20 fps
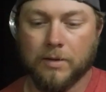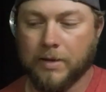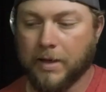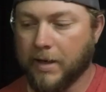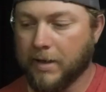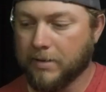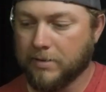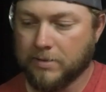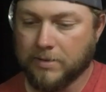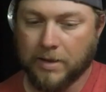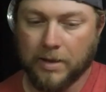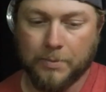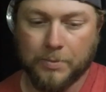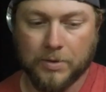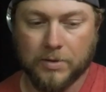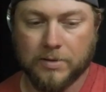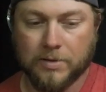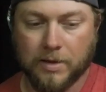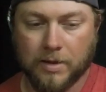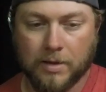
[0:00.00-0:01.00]
That
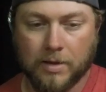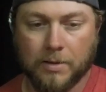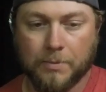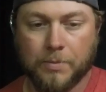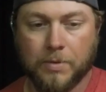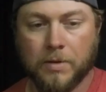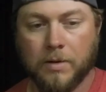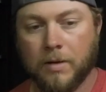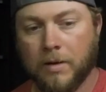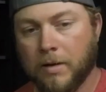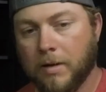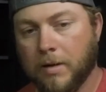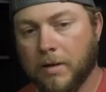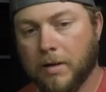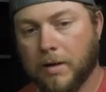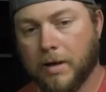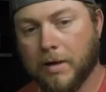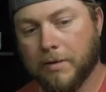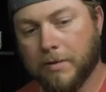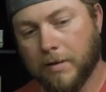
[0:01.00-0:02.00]
sniper setup,
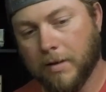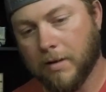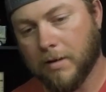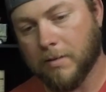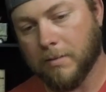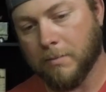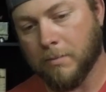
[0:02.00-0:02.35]
I think,